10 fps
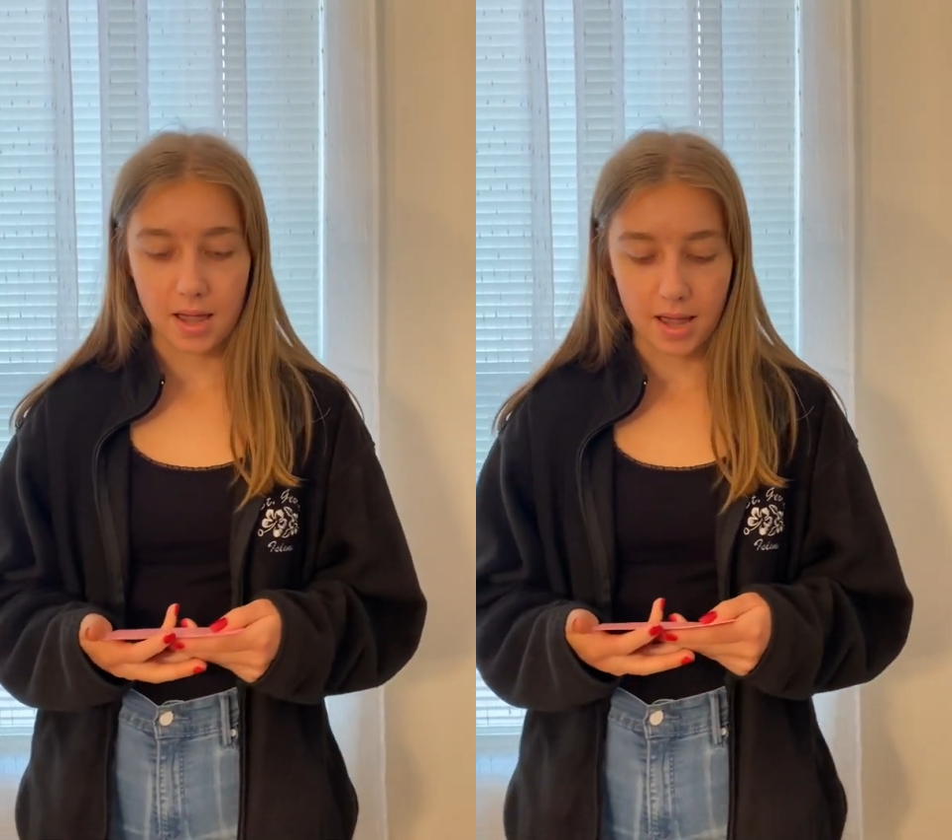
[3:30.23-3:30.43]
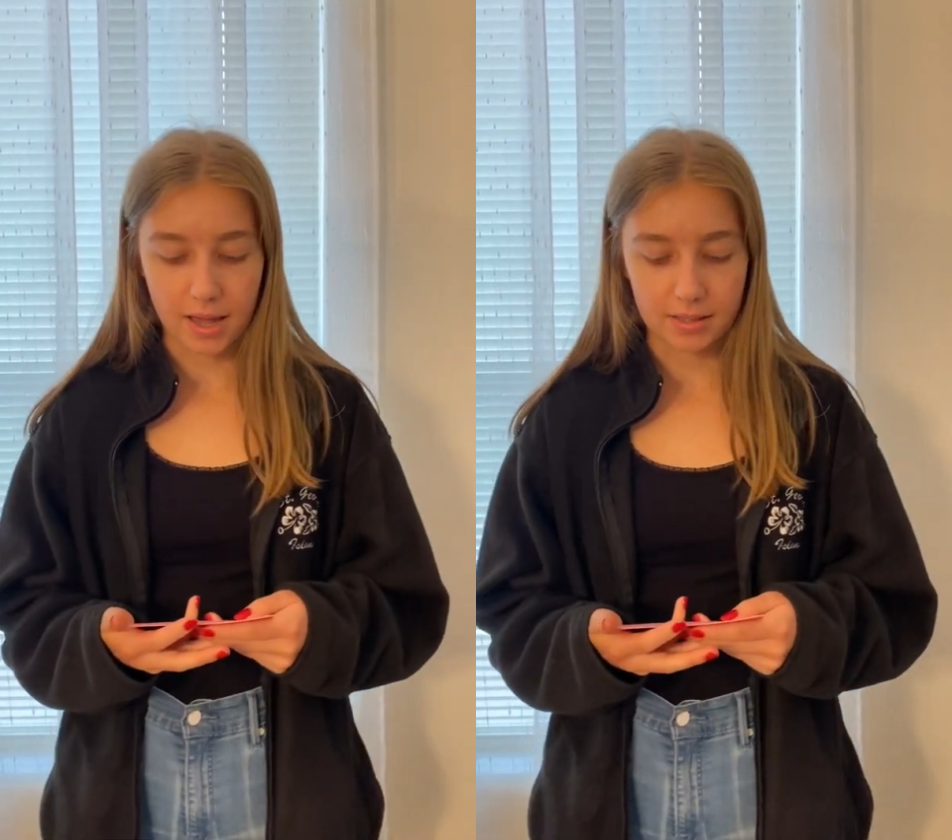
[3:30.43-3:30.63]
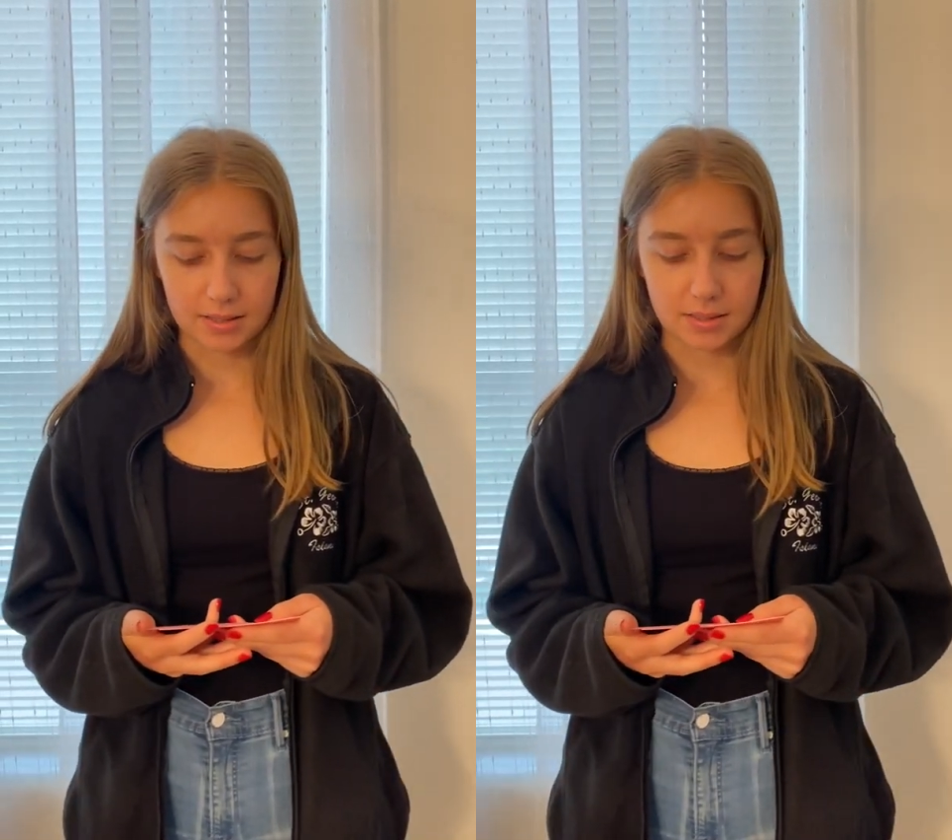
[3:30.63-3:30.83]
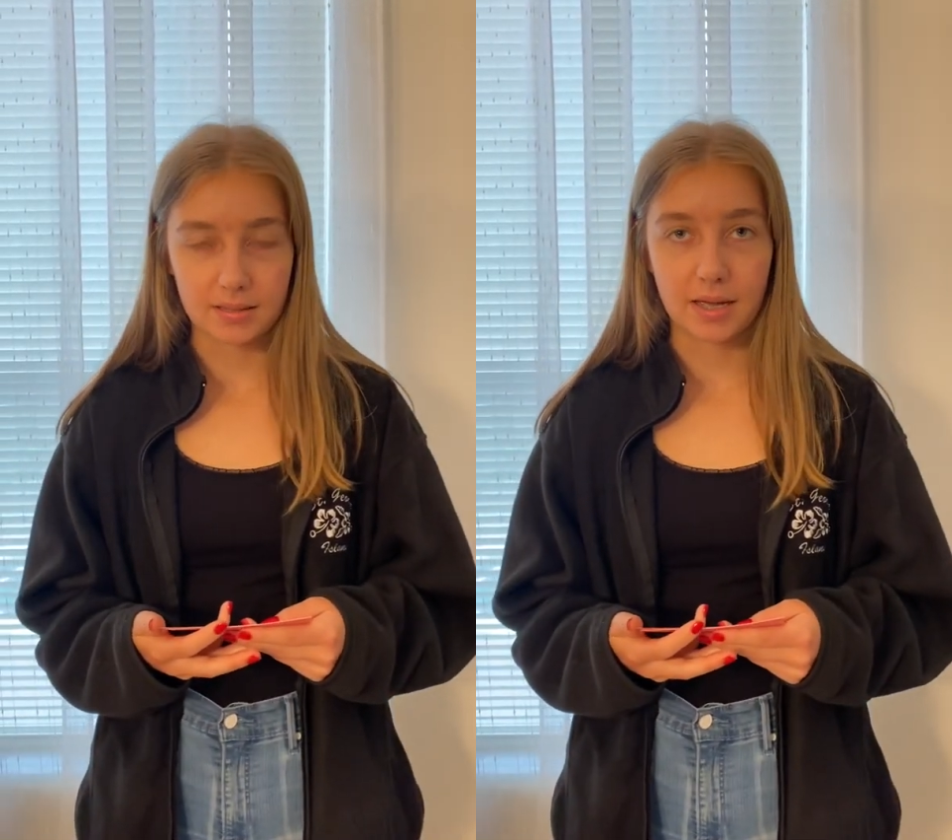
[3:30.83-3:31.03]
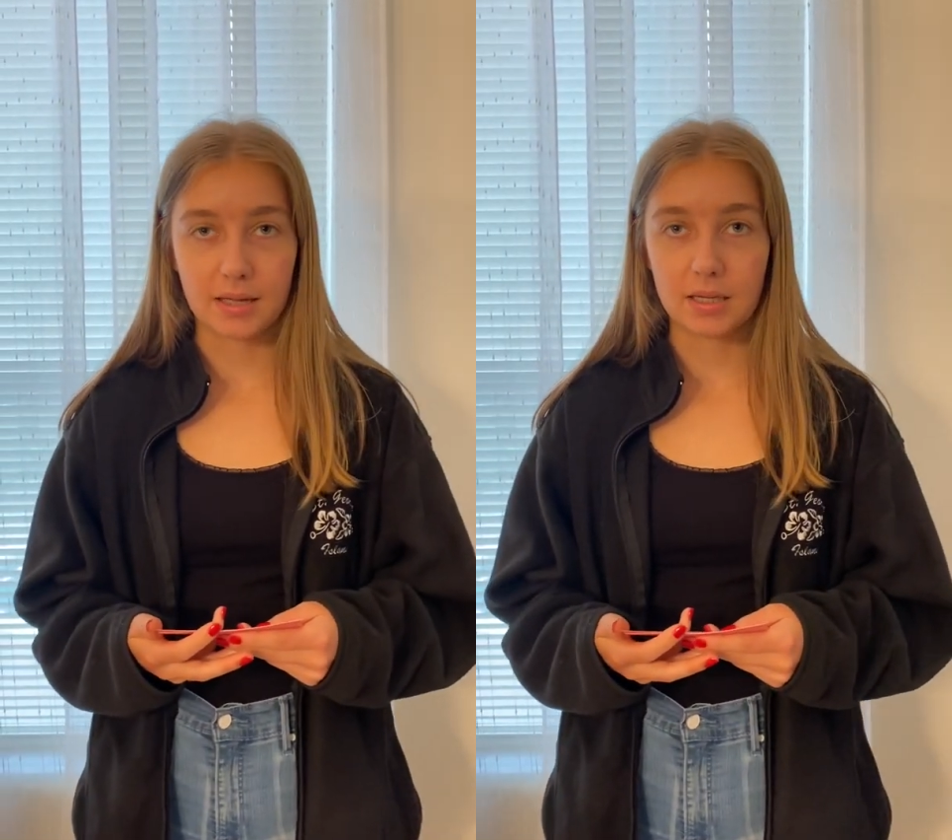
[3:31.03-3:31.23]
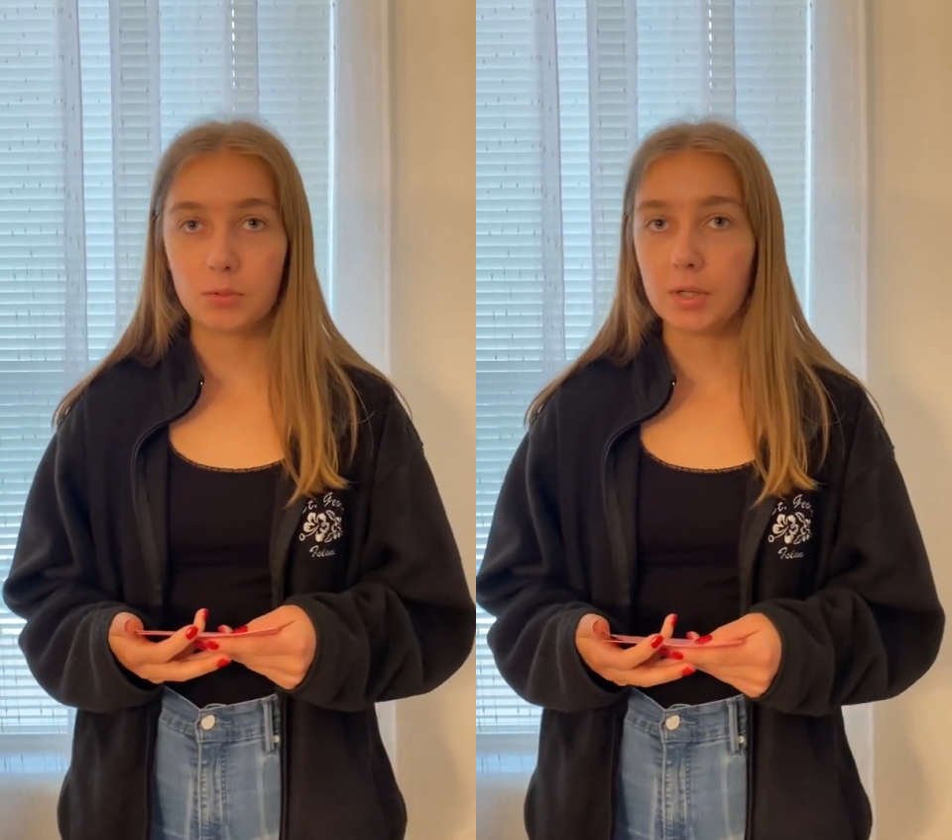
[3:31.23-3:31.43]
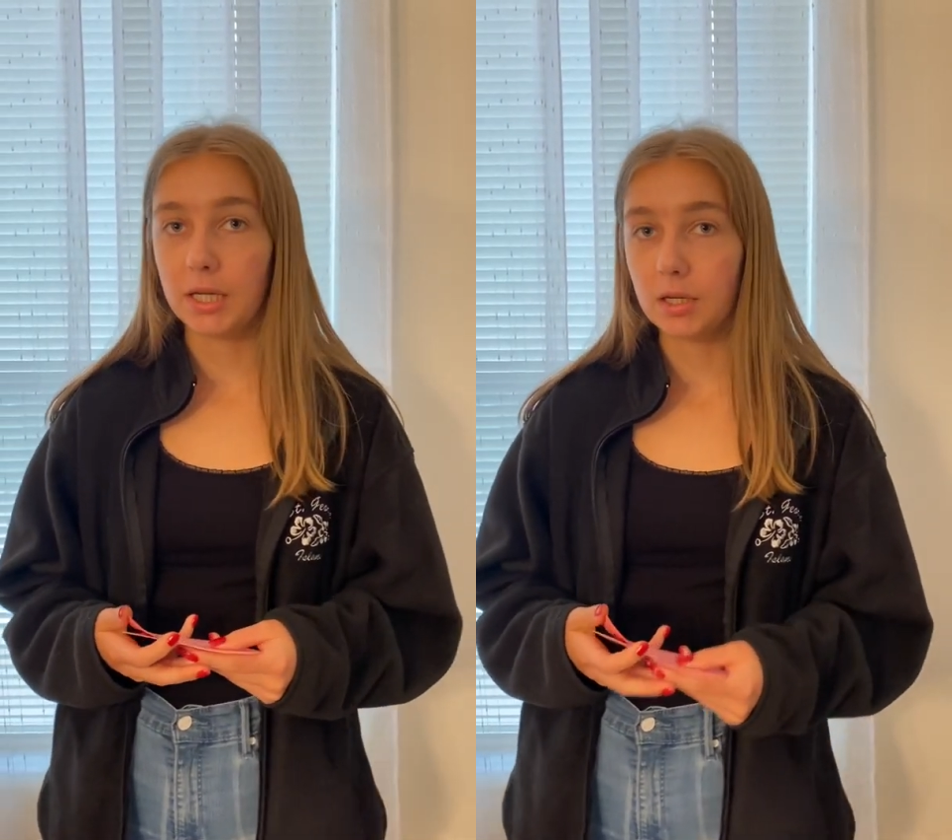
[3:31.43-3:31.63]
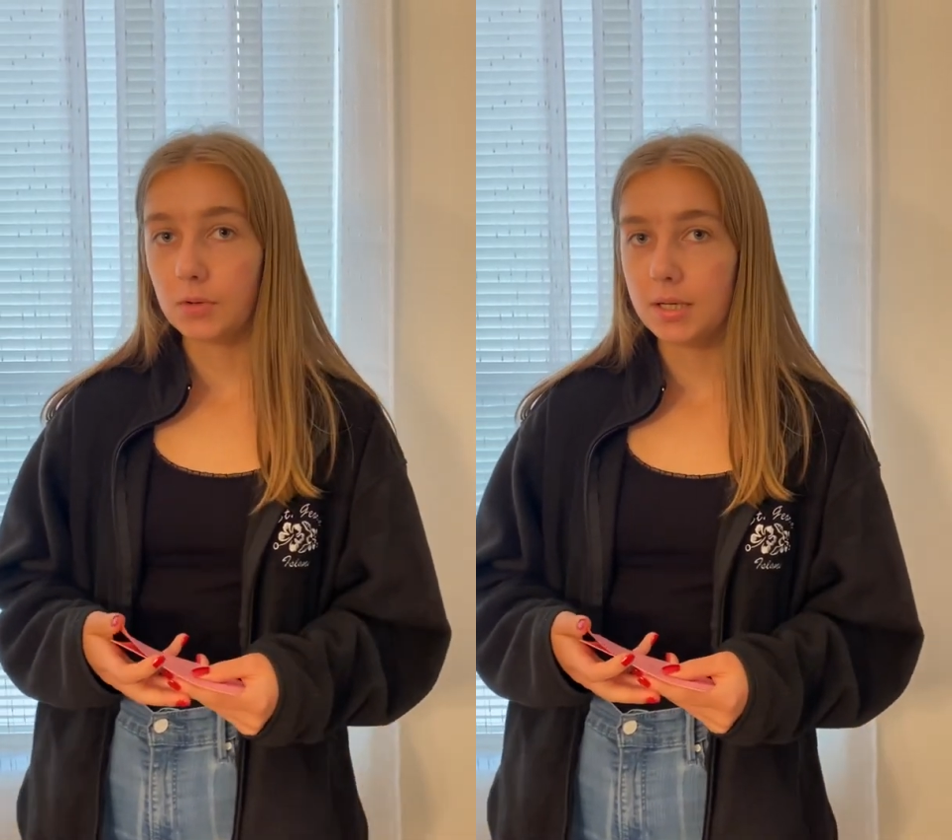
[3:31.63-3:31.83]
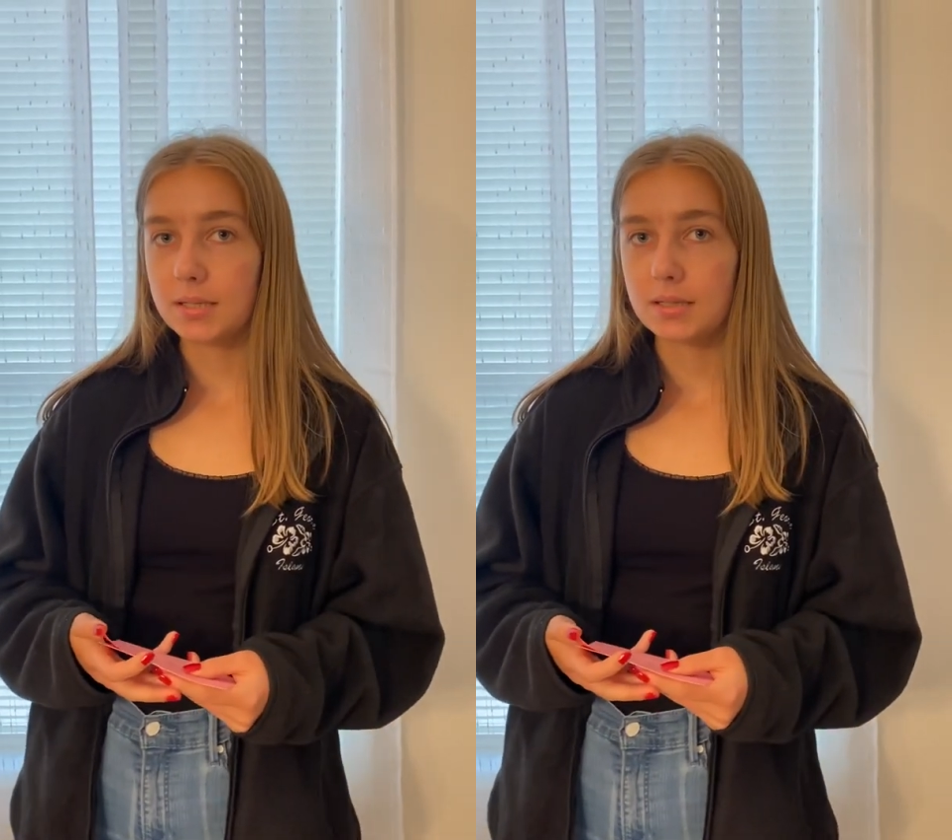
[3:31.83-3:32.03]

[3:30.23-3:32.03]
and that it will increase